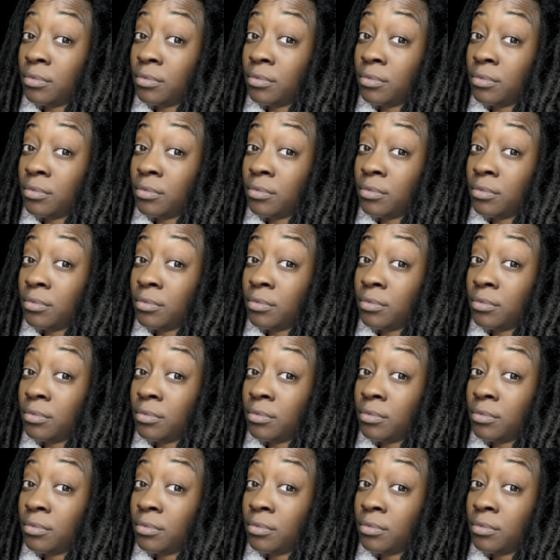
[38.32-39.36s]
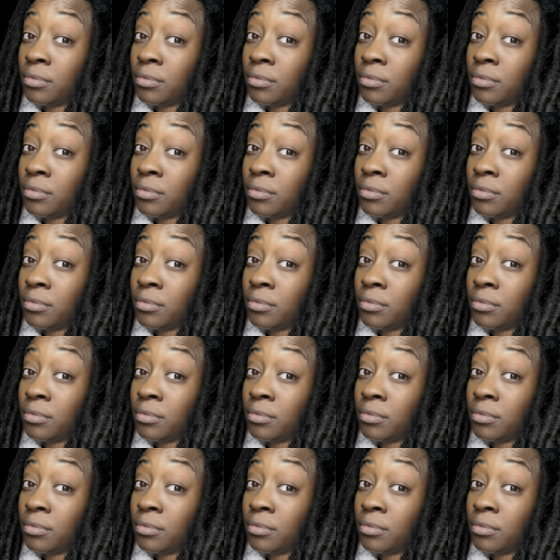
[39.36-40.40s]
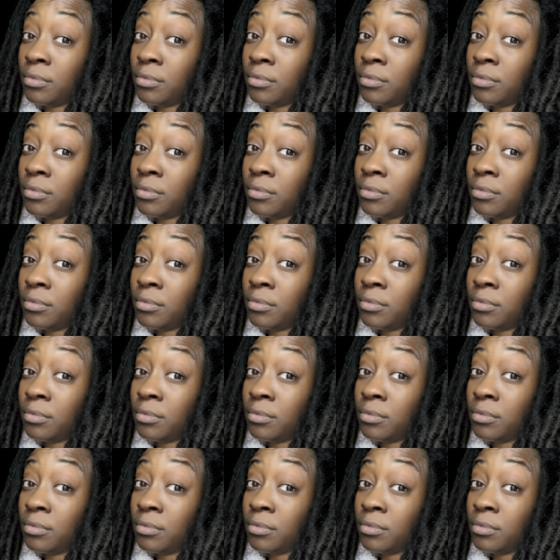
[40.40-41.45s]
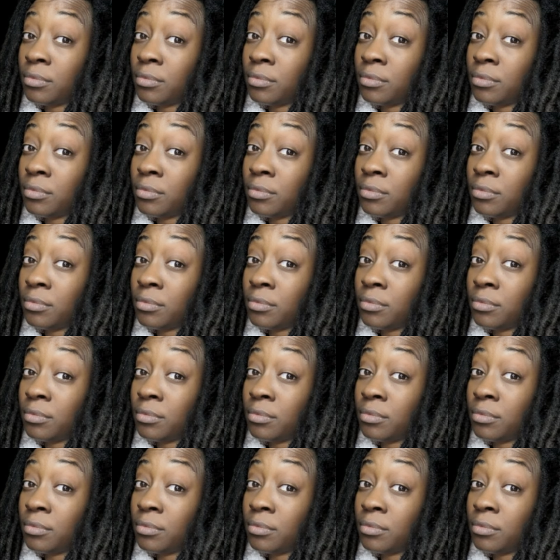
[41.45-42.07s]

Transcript: This is a still picture; no speech is visible.